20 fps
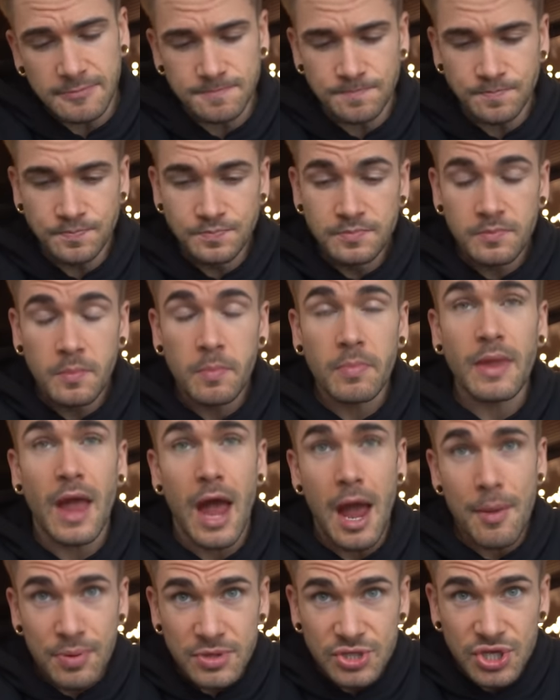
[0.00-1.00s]

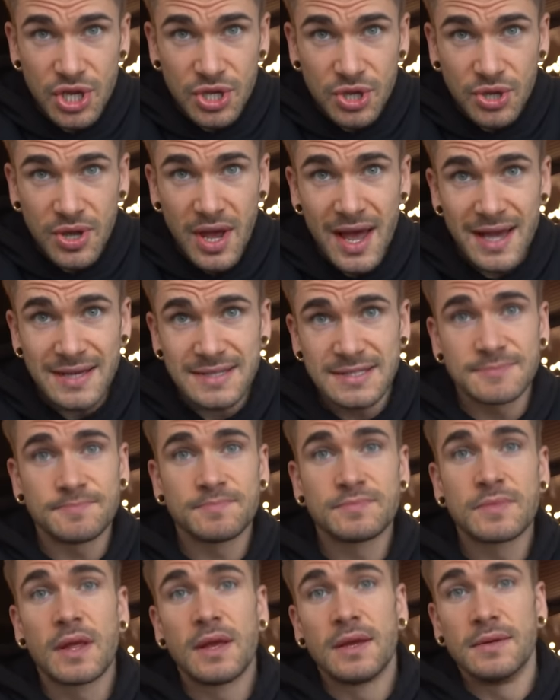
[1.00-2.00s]
I appreciate you guys.
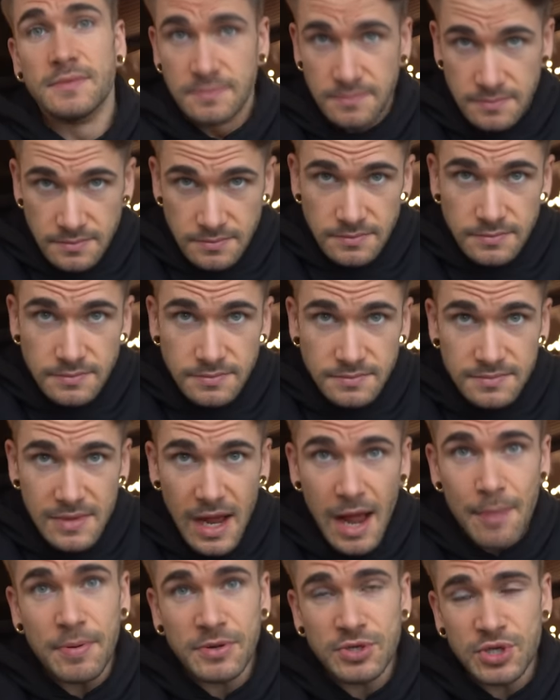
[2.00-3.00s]

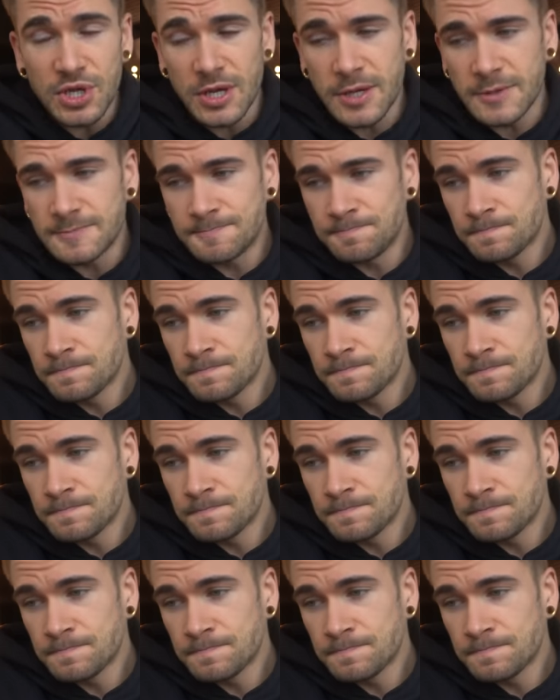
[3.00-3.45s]
I appreciate you.